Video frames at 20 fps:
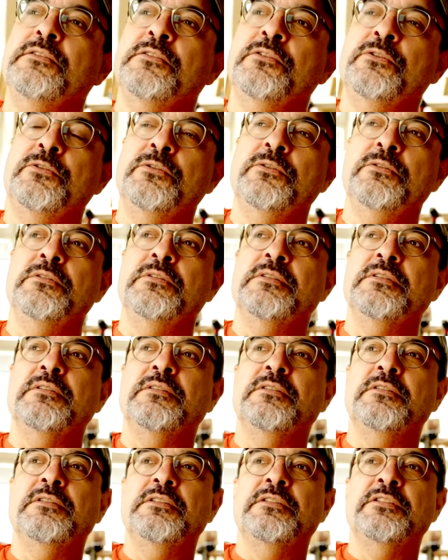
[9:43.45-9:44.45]
who
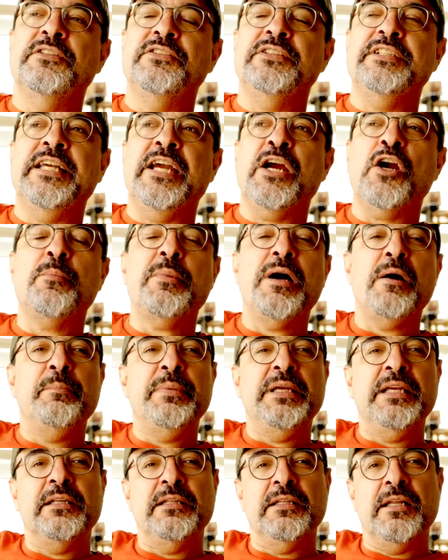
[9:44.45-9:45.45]
doesn't care about
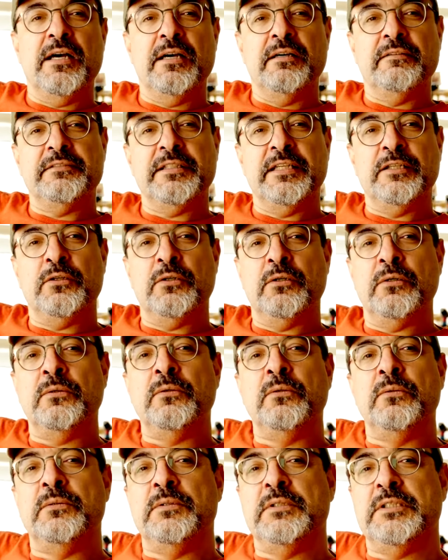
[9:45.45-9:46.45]
being loved and
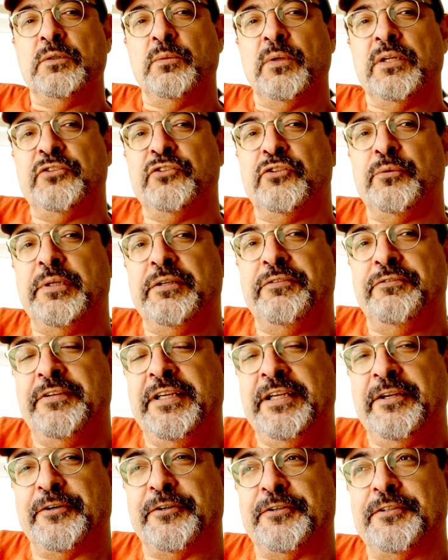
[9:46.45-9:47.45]
only wants to be
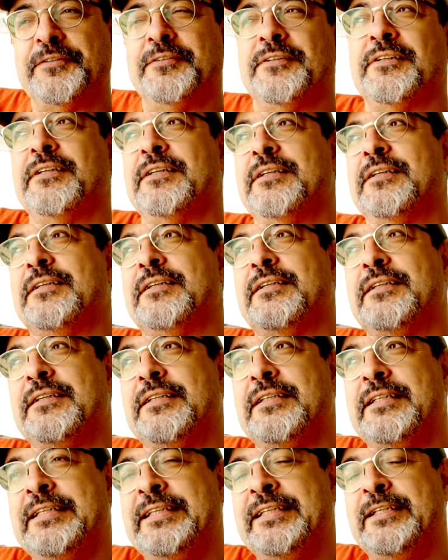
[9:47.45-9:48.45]
feared,
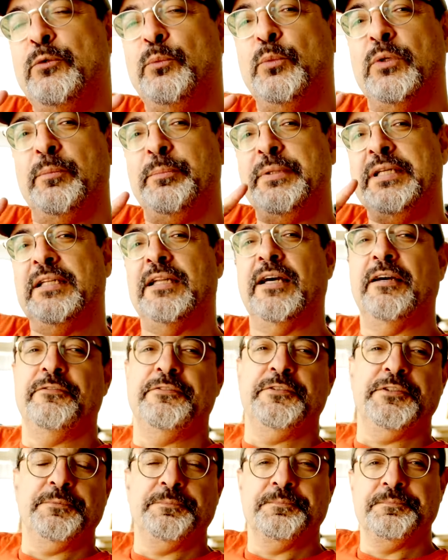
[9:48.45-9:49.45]
he will be
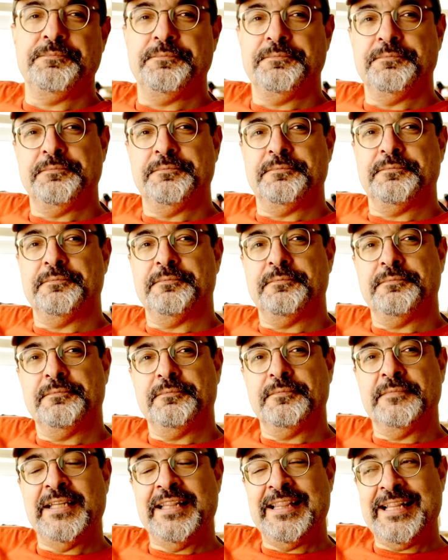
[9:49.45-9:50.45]
loved.
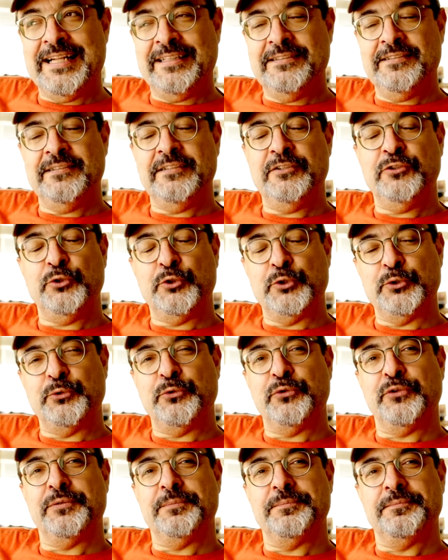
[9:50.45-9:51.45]
And that's the
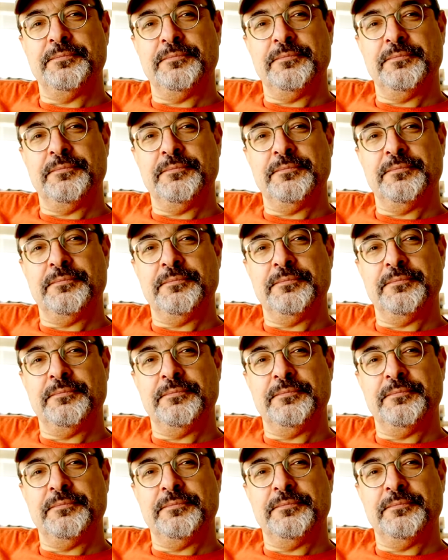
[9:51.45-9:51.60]
truth.